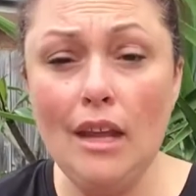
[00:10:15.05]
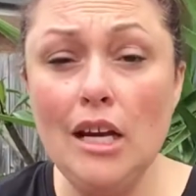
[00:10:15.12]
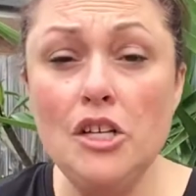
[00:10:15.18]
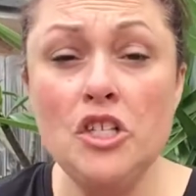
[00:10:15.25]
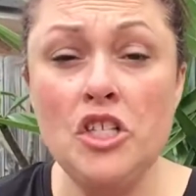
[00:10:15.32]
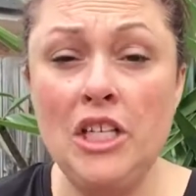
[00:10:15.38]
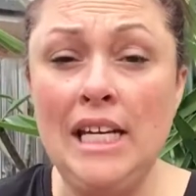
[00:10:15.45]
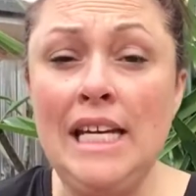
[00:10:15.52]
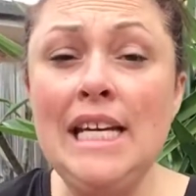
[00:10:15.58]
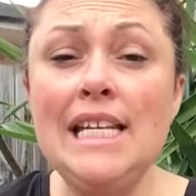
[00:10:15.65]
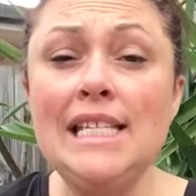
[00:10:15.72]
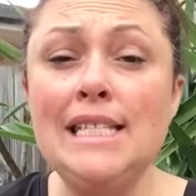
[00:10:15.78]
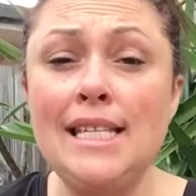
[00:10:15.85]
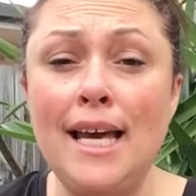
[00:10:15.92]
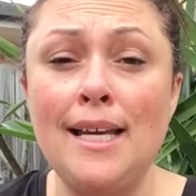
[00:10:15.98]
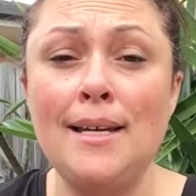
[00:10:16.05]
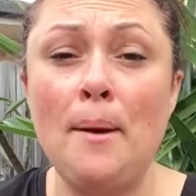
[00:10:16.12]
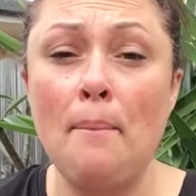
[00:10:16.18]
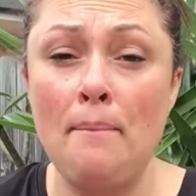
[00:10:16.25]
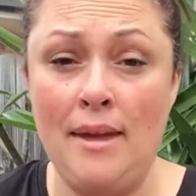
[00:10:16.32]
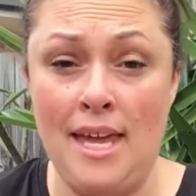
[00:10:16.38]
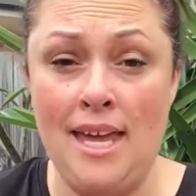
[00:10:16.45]
She sent
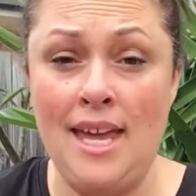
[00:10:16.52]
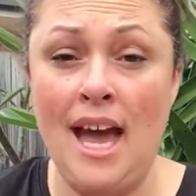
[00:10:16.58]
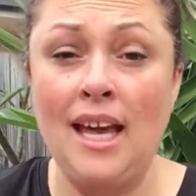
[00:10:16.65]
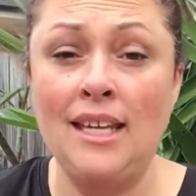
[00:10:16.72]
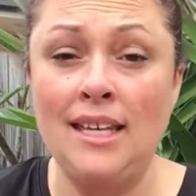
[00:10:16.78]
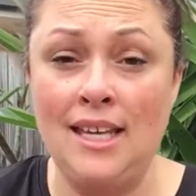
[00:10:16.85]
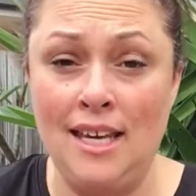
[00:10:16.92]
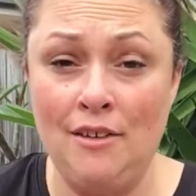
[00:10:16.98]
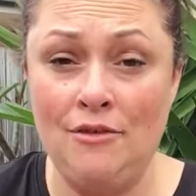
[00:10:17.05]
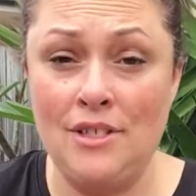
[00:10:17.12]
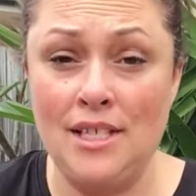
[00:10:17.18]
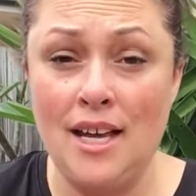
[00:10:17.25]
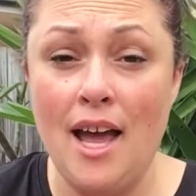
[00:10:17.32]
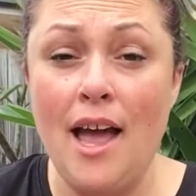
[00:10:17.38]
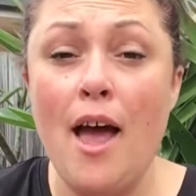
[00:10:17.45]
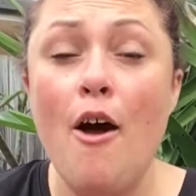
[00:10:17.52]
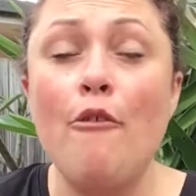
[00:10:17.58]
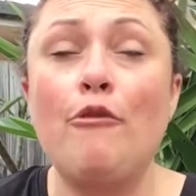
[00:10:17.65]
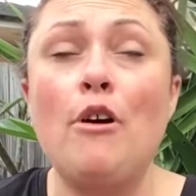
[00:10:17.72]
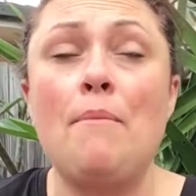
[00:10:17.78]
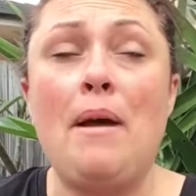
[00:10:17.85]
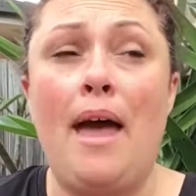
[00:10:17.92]
me a gift
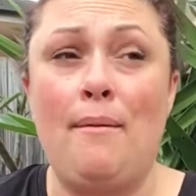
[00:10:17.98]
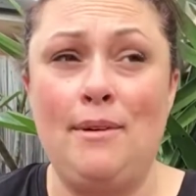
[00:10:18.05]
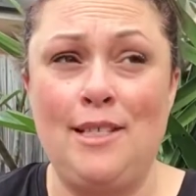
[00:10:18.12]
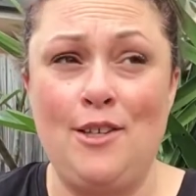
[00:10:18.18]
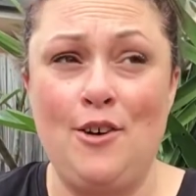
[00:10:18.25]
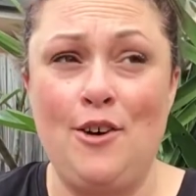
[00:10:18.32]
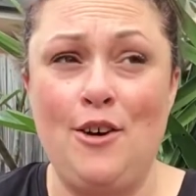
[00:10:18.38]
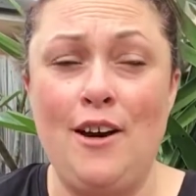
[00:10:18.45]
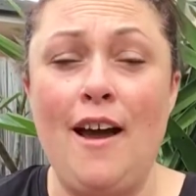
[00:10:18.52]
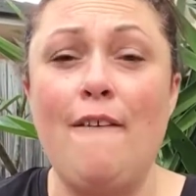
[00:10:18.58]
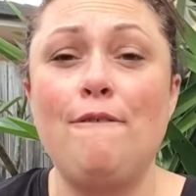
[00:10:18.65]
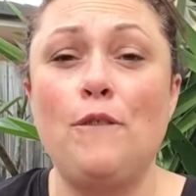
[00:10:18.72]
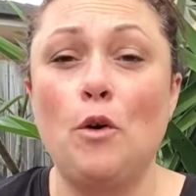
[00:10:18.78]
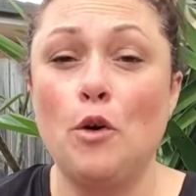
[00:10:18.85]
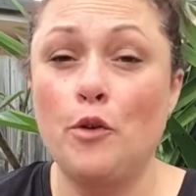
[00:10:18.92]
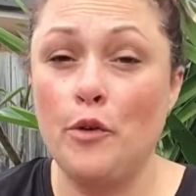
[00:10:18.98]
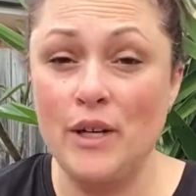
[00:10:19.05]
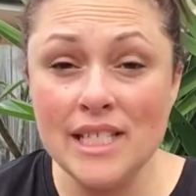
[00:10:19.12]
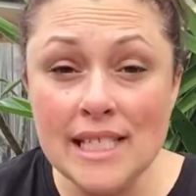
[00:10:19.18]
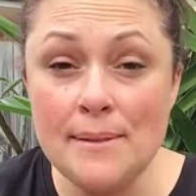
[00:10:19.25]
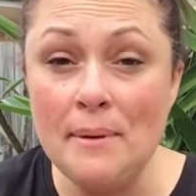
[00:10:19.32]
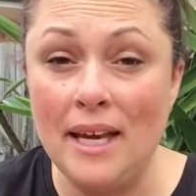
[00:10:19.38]
from Amazon for
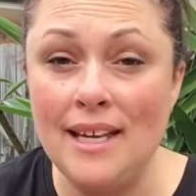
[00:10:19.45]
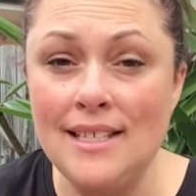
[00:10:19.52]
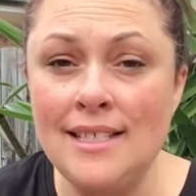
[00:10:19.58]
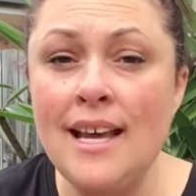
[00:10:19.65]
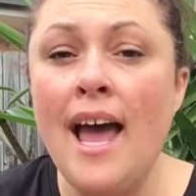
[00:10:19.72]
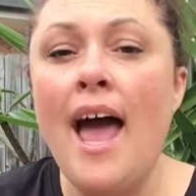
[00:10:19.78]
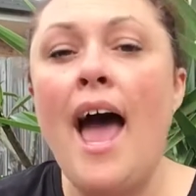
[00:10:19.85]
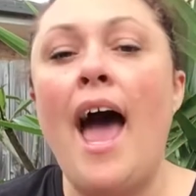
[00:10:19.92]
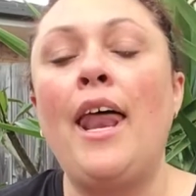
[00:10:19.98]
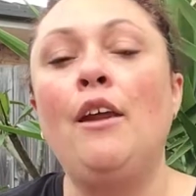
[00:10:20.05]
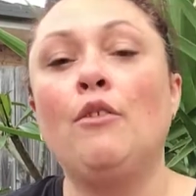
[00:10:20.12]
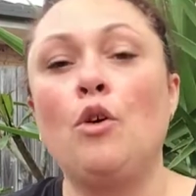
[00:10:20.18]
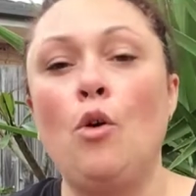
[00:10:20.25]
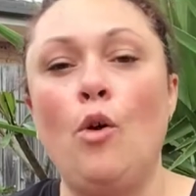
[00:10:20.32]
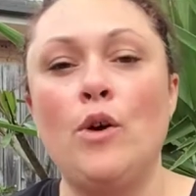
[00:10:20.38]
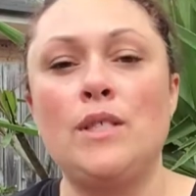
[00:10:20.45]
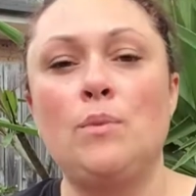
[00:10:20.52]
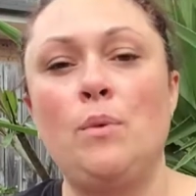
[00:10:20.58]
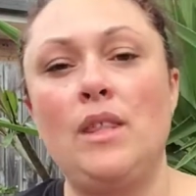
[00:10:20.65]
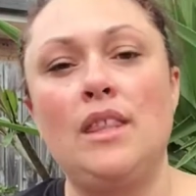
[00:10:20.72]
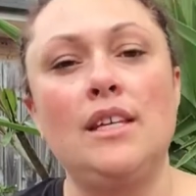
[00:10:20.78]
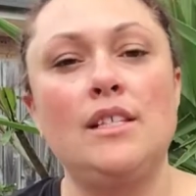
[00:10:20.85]
Christmas, and of course
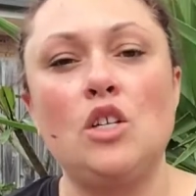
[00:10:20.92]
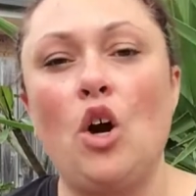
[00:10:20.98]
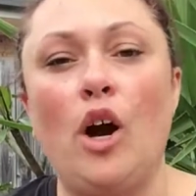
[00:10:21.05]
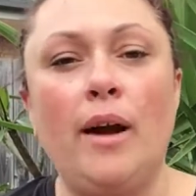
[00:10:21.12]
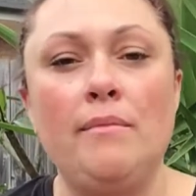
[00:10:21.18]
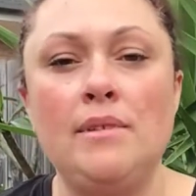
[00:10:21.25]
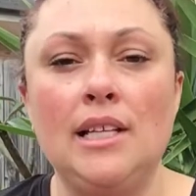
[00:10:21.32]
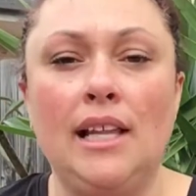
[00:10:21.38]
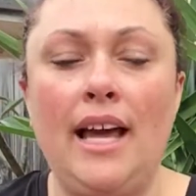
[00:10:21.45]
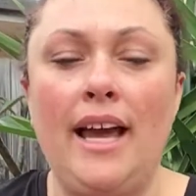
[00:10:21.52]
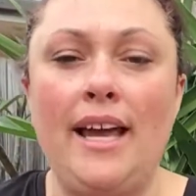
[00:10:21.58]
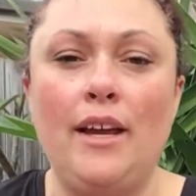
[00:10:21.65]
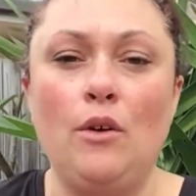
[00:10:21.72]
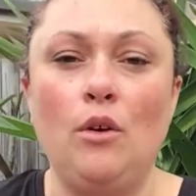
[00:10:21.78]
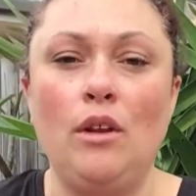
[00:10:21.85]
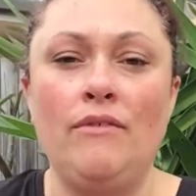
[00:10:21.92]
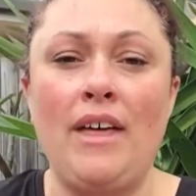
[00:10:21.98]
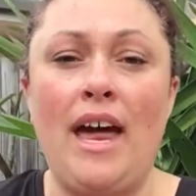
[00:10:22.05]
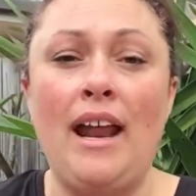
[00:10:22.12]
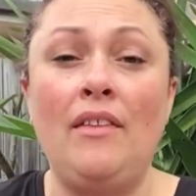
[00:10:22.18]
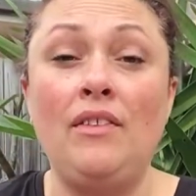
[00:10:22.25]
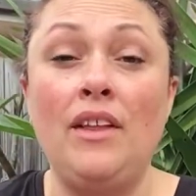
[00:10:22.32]
with the time delay and all of
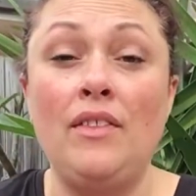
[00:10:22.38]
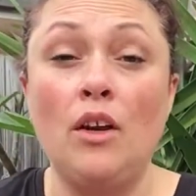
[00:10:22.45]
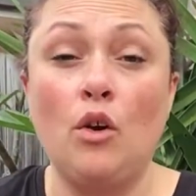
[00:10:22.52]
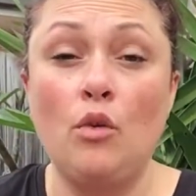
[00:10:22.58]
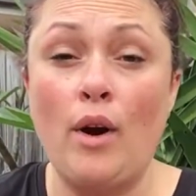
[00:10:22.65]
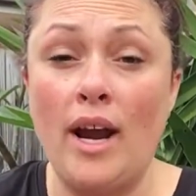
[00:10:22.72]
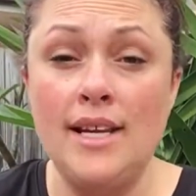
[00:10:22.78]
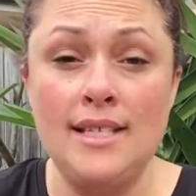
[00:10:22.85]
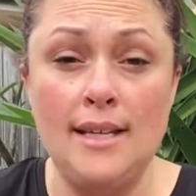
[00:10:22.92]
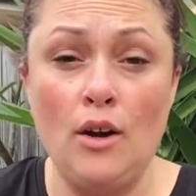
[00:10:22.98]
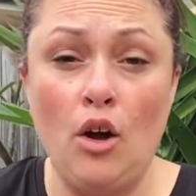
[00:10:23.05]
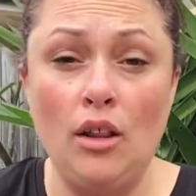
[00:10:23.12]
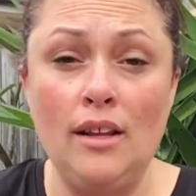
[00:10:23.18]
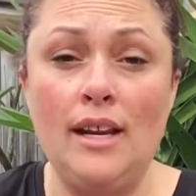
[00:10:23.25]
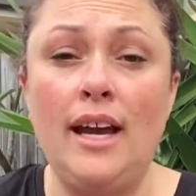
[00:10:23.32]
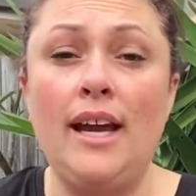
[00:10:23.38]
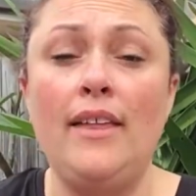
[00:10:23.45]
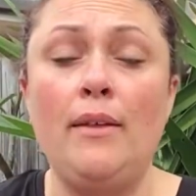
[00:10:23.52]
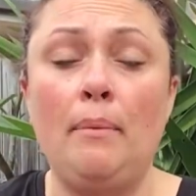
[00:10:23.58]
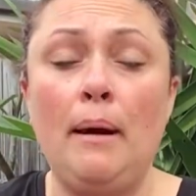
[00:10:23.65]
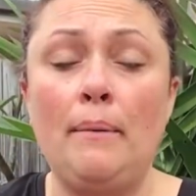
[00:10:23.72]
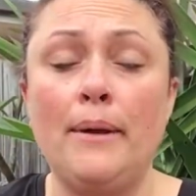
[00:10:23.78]
that, and then the crazy holiday,
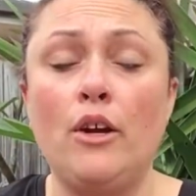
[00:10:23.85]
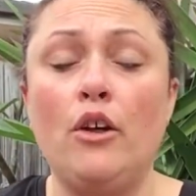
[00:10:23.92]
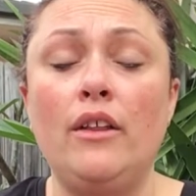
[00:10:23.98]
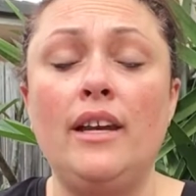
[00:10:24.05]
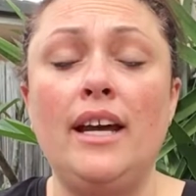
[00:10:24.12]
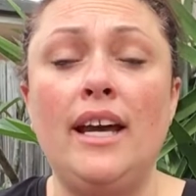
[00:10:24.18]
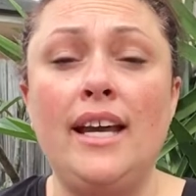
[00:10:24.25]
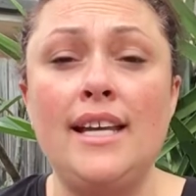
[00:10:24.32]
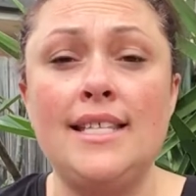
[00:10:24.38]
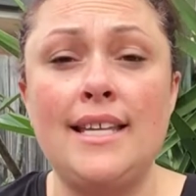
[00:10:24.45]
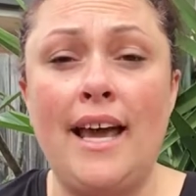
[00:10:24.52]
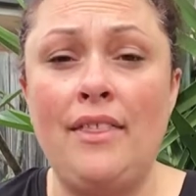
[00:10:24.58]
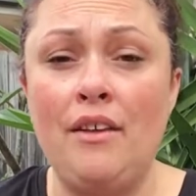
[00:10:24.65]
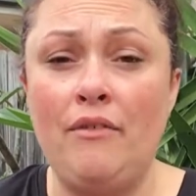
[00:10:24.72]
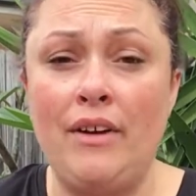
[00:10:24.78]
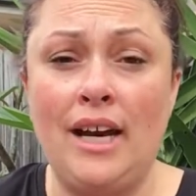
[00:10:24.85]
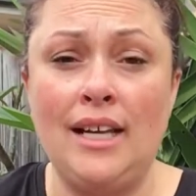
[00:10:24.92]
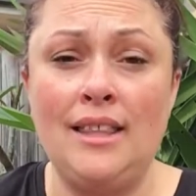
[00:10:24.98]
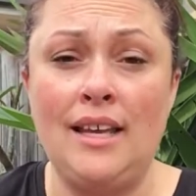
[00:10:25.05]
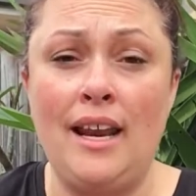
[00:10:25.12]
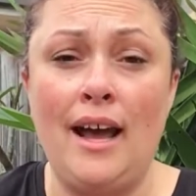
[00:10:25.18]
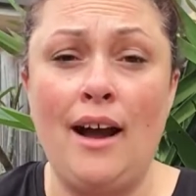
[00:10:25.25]
the public holidays, and the fact
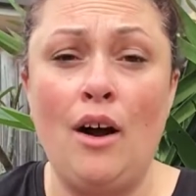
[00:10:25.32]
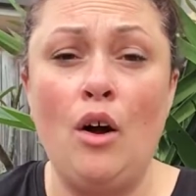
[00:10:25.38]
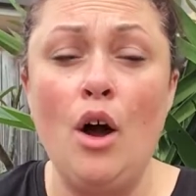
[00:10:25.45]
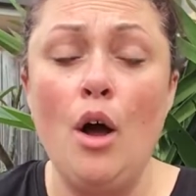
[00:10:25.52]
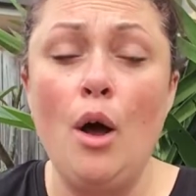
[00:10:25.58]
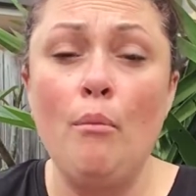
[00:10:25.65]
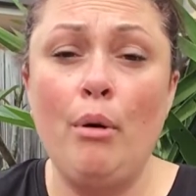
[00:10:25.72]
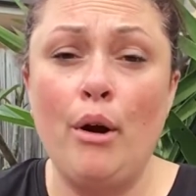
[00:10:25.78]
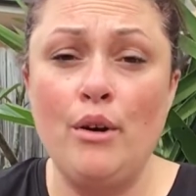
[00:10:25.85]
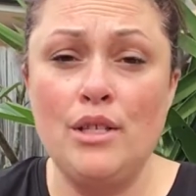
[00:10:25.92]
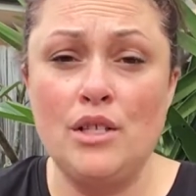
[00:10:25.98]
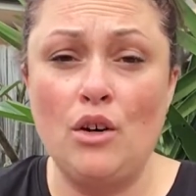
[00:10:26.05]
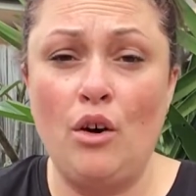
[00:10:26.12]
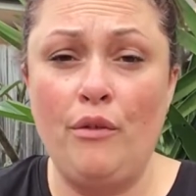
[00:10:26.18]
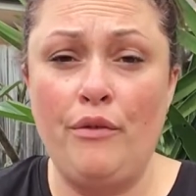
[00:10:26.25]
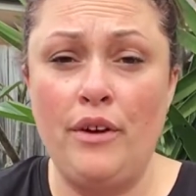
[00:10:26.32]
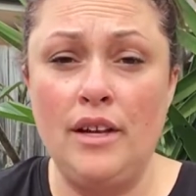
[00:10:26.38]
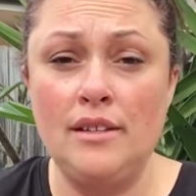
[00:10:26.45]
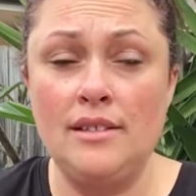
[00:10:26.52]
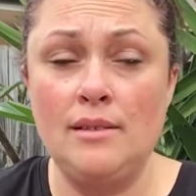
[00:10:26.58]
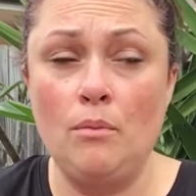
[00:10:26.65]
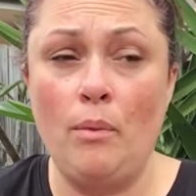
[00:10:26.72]
that our post
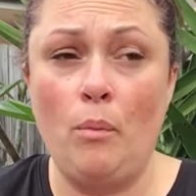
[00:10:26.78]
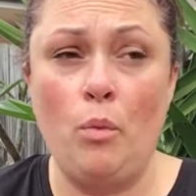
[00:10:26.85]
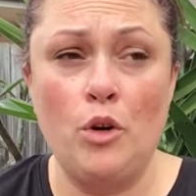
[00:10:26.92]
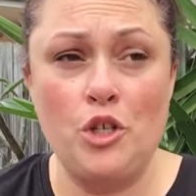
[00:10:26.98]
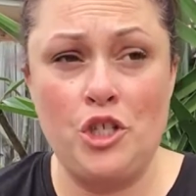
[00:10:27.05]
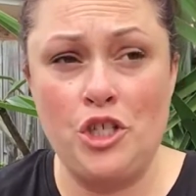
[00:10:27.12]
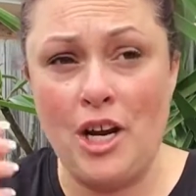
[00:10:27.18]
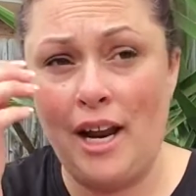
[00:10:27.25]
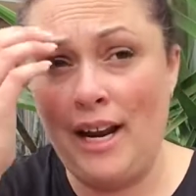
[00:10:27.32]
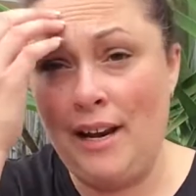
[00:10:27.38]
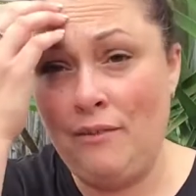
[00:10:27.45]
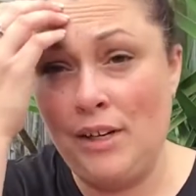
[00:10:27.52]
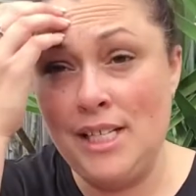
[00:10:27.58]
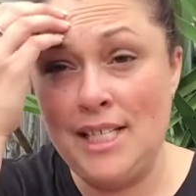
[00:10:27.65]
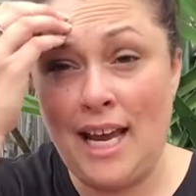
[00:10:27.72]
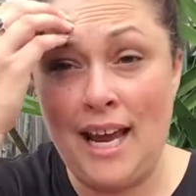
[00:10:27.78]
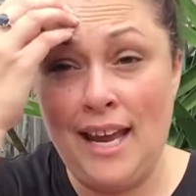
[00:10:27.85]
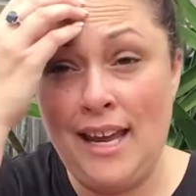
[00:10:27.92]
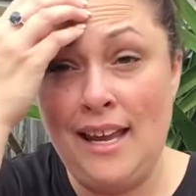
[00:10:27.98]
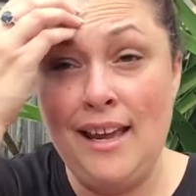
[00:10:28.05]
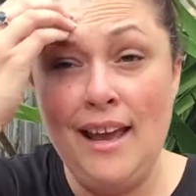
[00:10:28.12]
office was shut every day